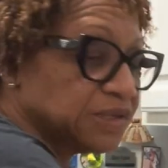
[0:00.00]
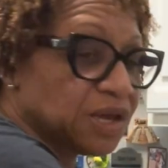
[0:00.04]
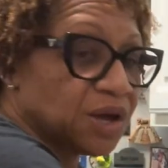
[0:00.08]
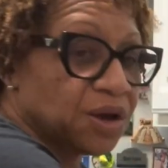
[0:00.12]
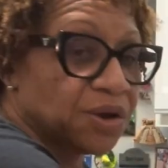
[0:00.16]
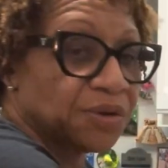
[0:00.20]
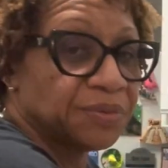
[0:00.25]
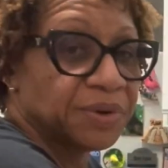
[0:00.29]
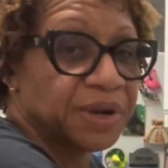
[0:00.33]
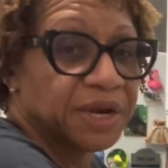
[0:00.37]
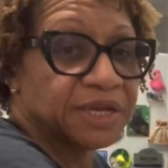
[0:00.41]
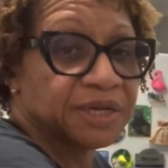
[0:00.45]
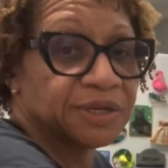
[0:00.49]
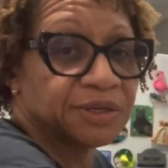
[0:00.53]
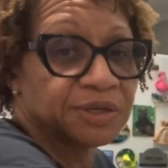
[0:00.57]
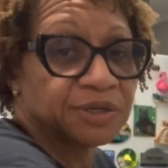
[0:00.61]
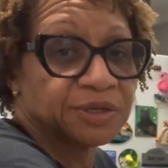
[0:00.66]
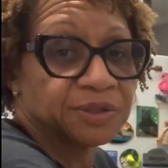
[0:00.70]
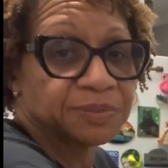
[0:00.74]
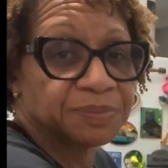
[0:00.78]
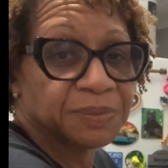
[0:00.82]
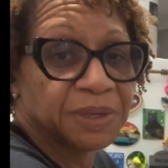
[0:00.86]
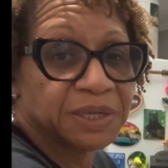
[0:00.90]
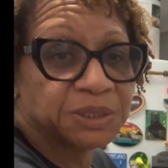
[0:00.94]
I already
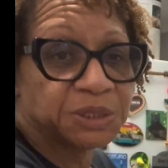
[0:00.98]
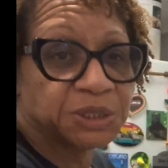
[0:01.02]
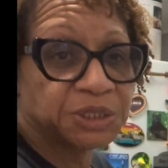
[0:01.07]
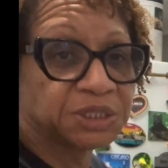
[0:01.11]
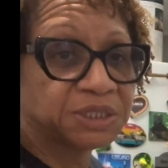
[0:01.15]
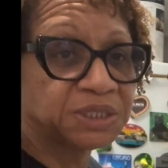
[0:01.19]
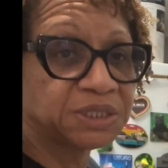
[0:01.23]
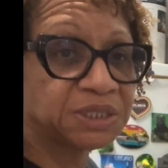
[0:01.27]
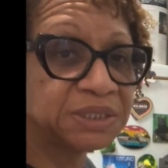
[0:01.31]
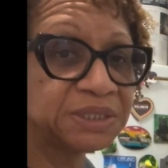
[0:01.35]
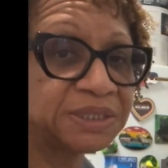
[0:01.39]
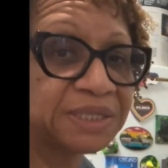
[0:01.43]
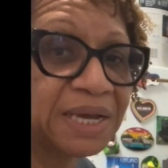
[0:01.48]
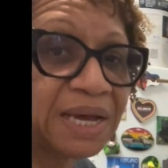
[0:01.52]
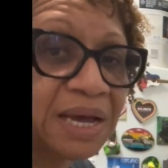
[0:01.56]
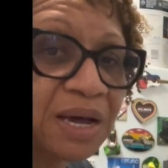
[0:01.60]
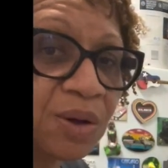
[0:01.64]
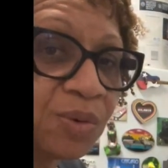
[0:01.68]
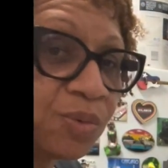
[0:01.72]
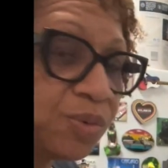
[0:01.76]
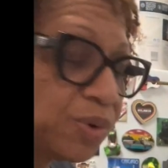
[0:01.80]
cooked my chicken down,